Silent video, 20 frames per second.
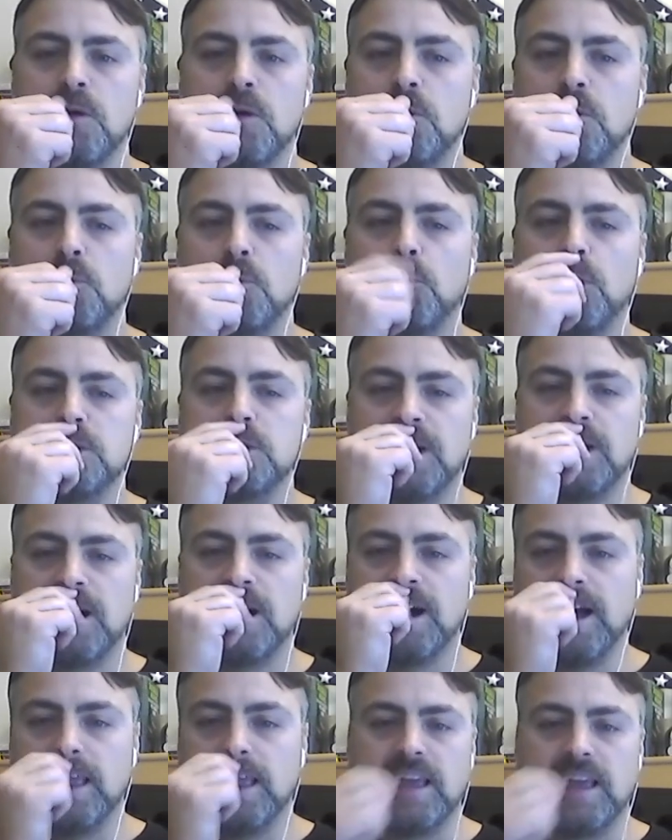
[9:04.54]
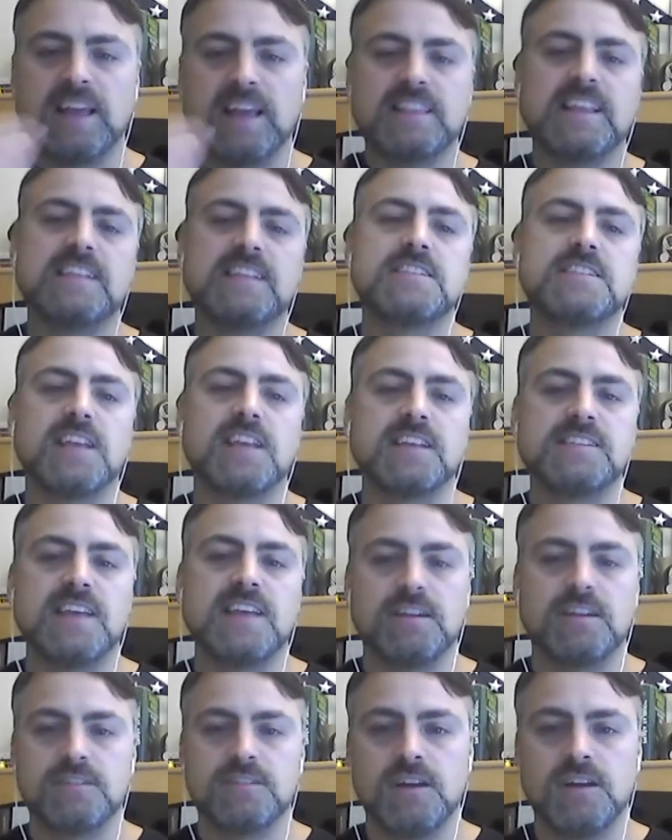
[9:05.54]
What's a highlight that sticks
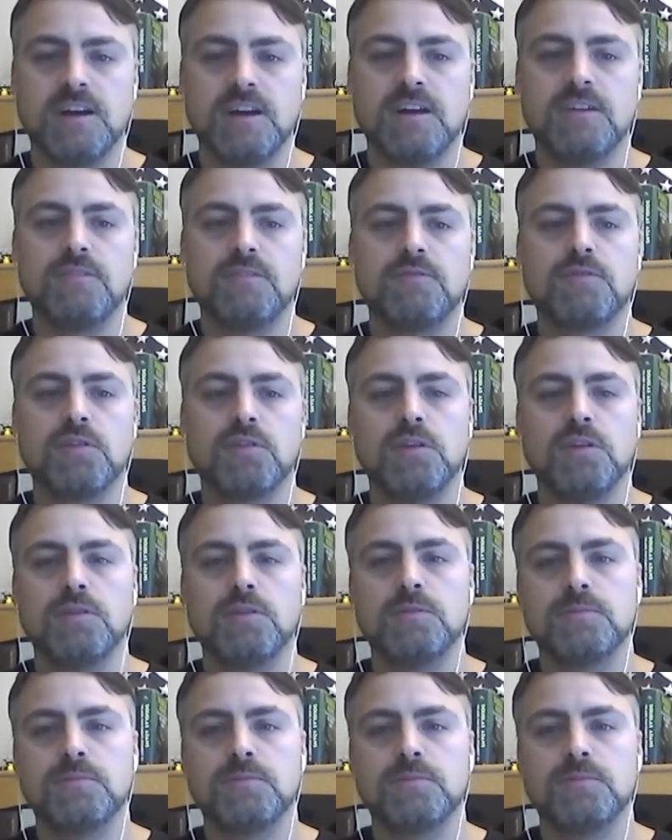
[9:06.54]
out for you?